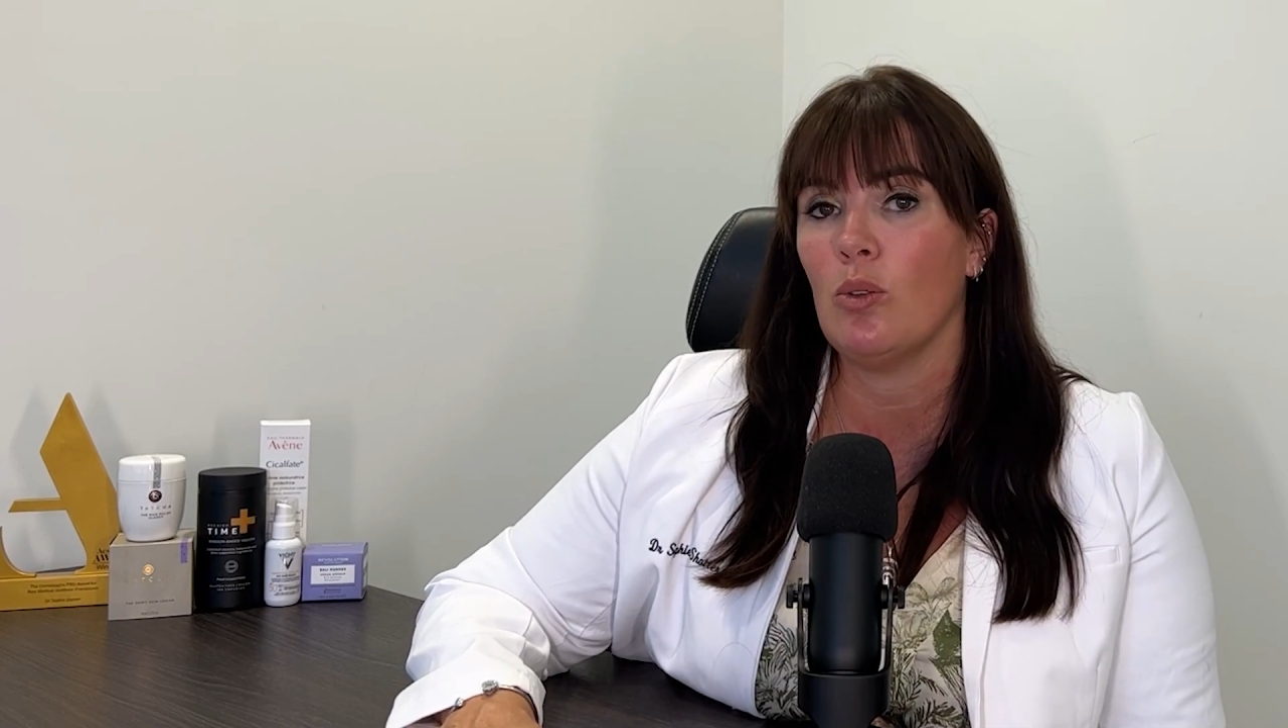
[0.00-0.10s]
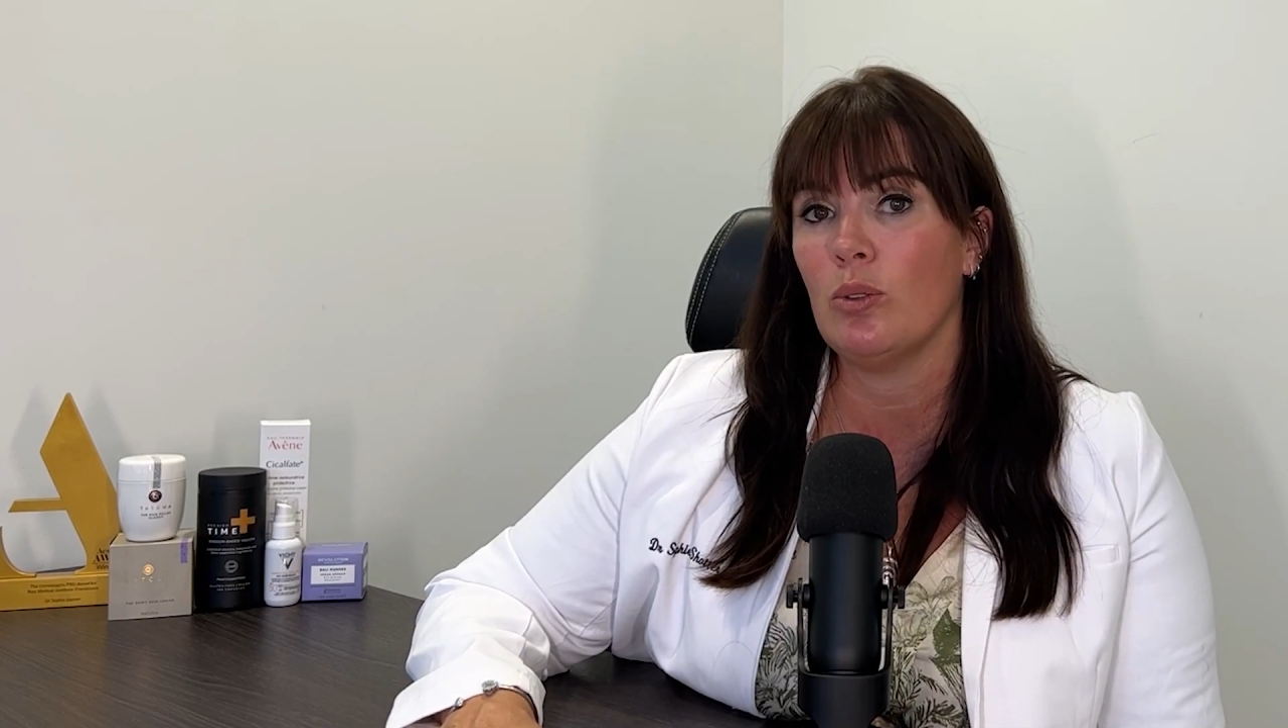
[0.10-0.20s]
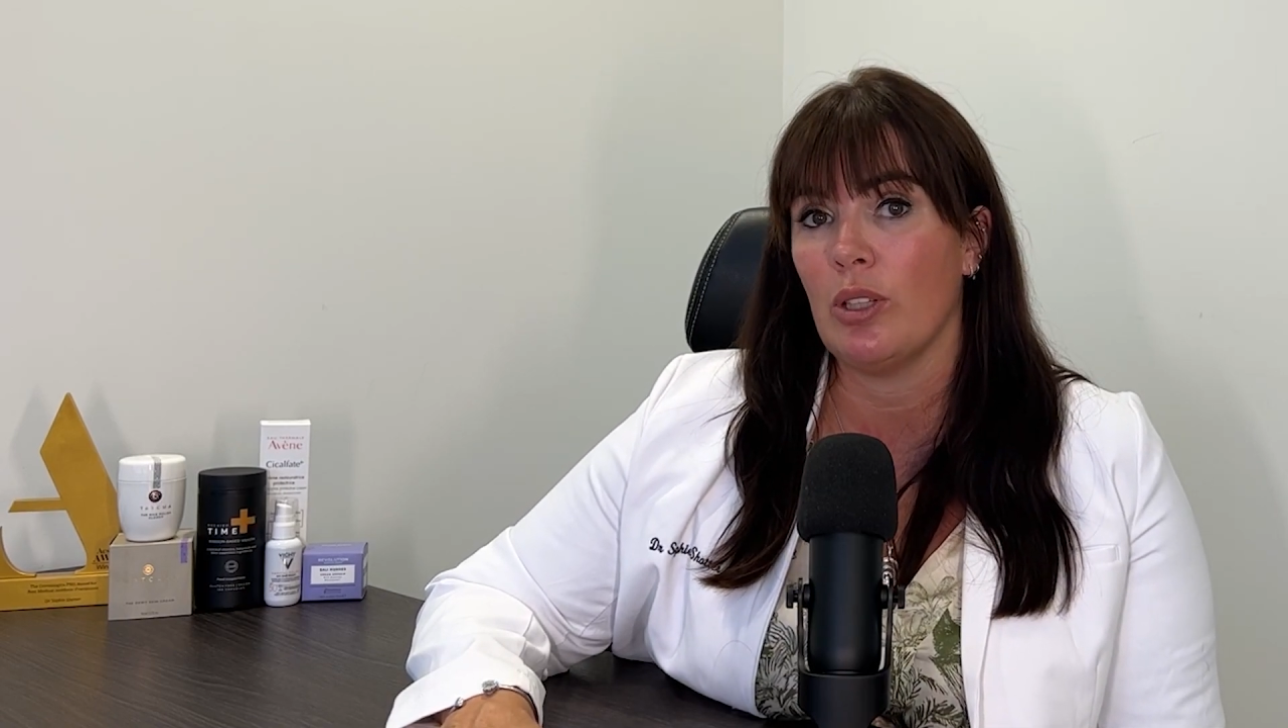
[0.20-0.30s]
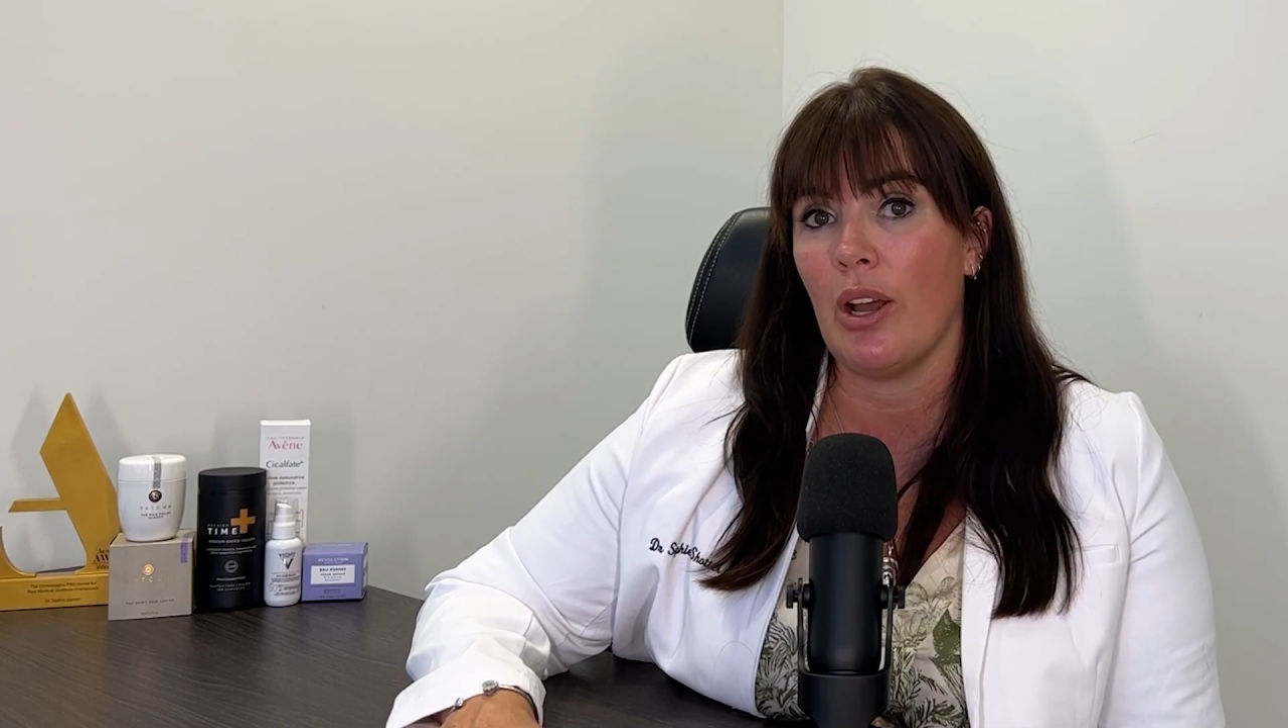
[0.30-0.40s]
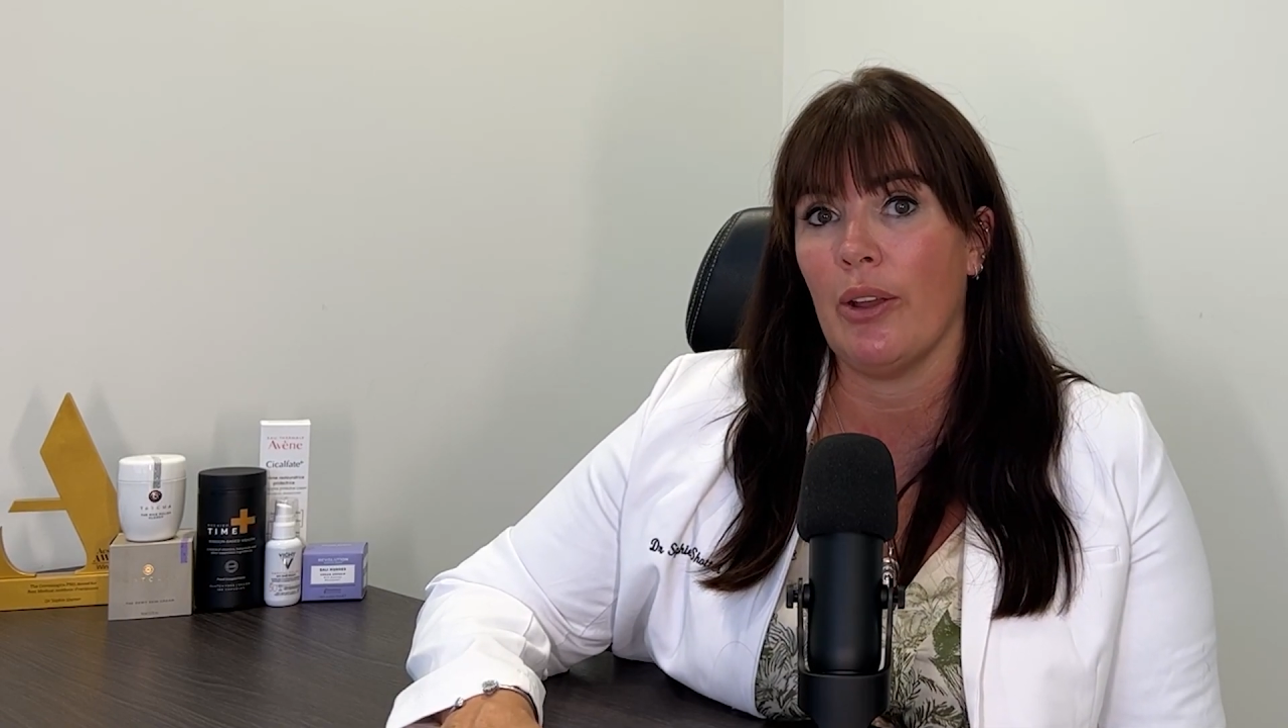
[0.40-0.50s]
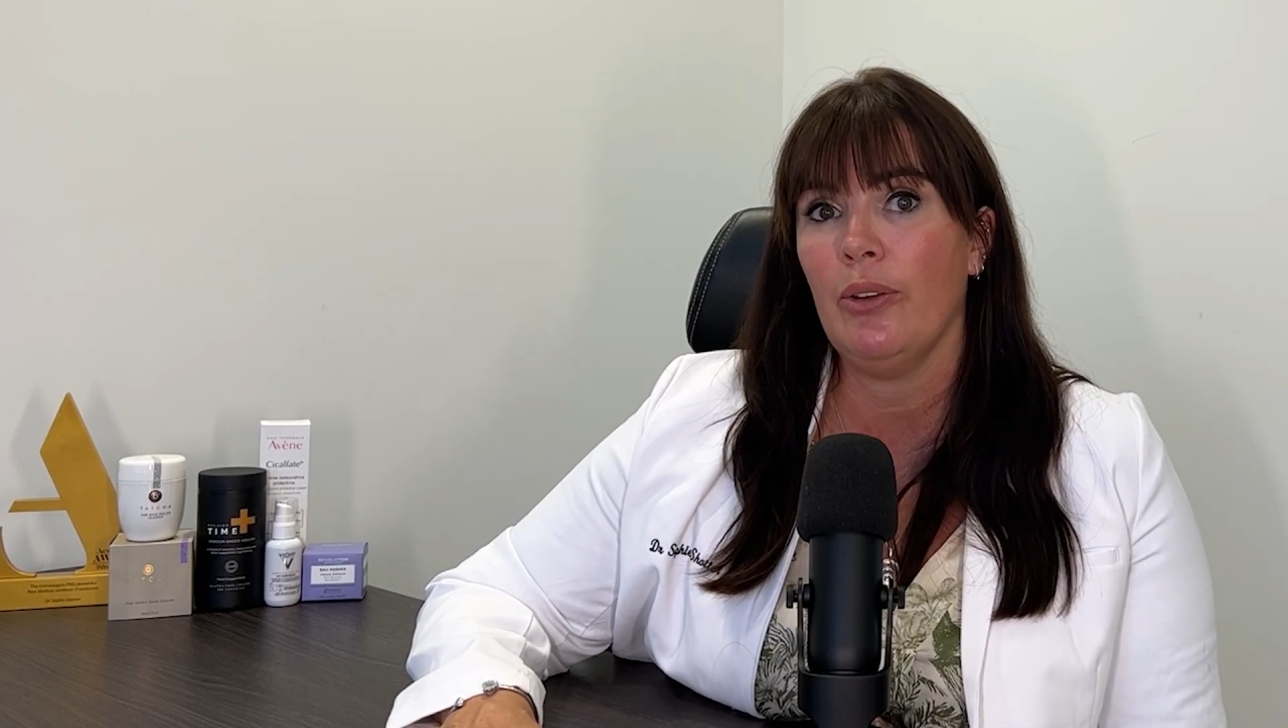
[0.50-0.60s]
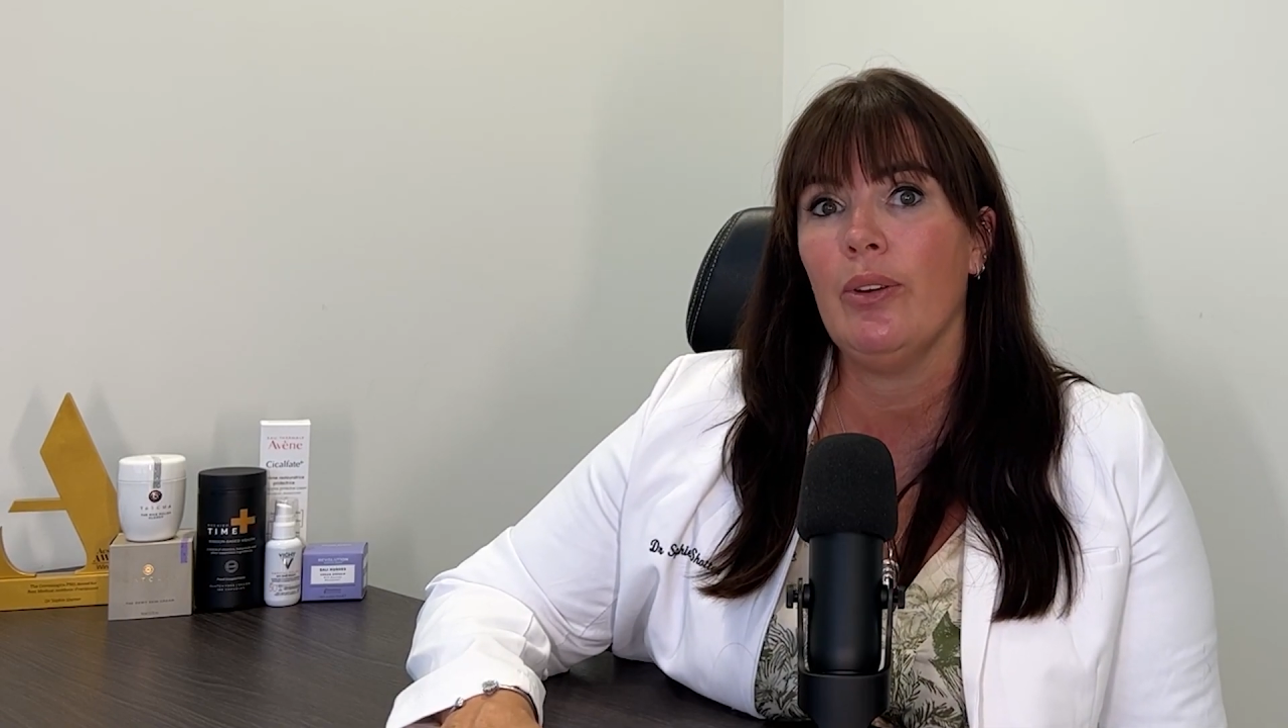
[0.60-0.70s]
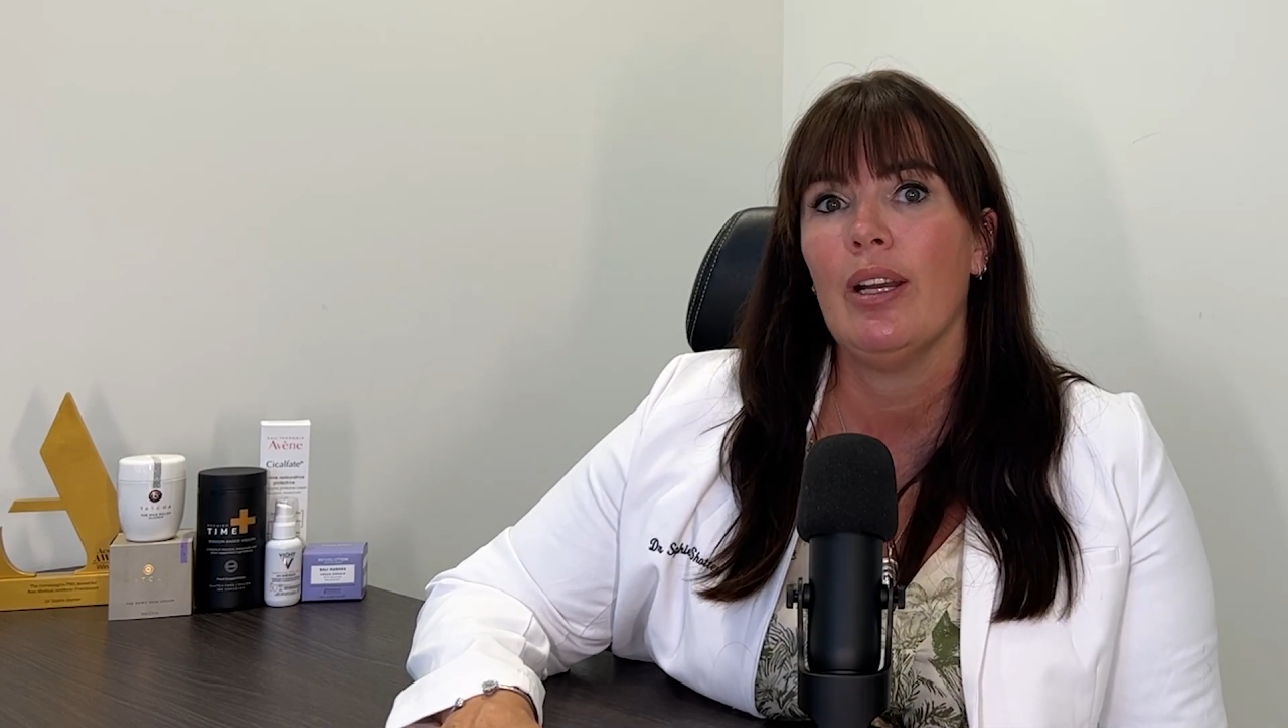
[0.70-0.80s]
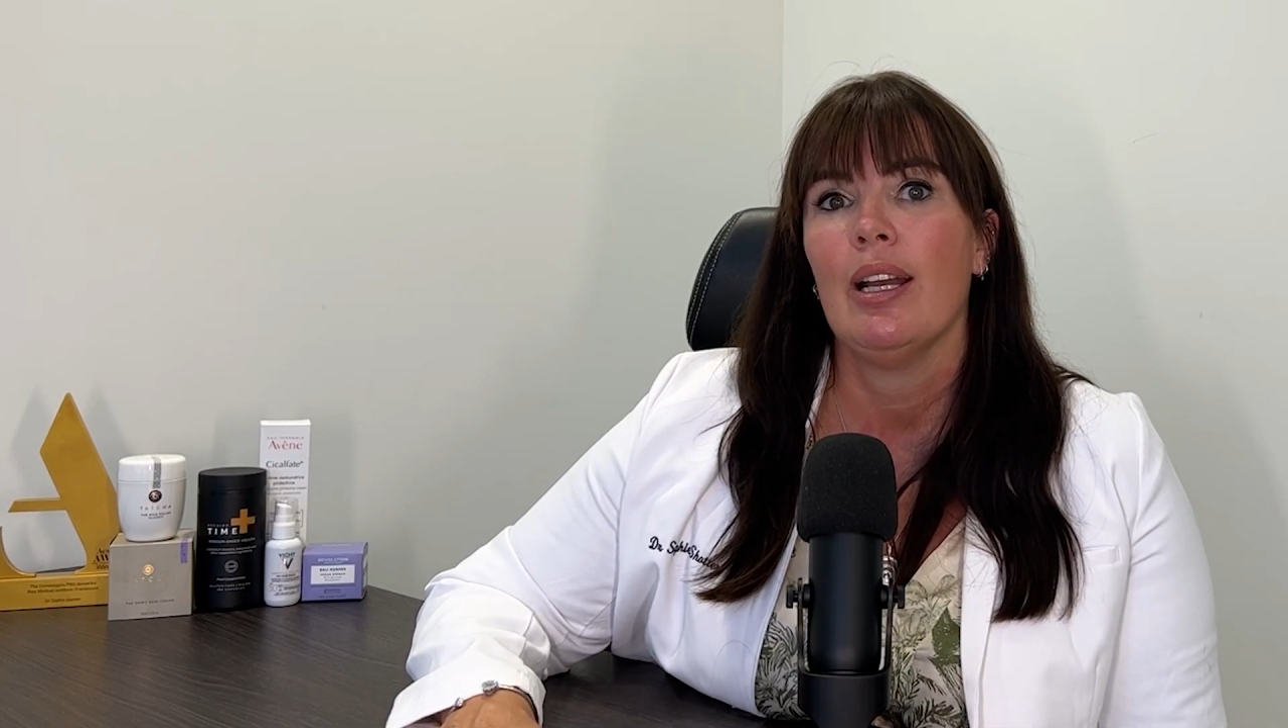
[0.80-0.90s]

or no.